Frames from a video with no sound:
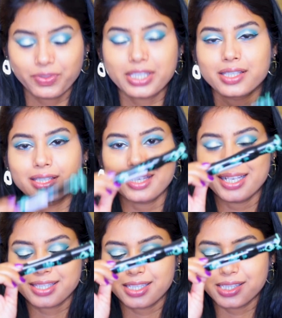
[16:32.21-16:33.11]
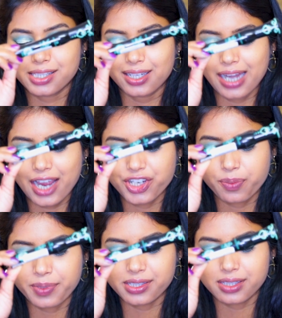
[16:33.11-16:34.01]
This is the Essence
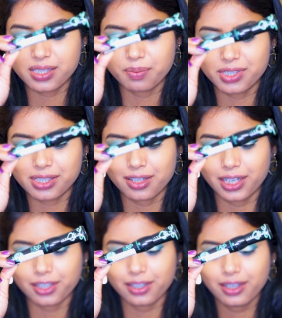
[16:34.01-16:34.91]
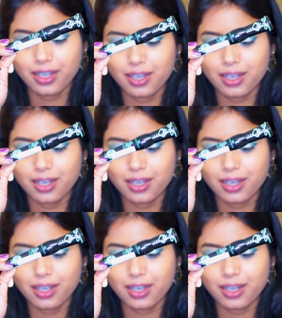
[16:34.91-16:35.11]
Lash Princess Mascara.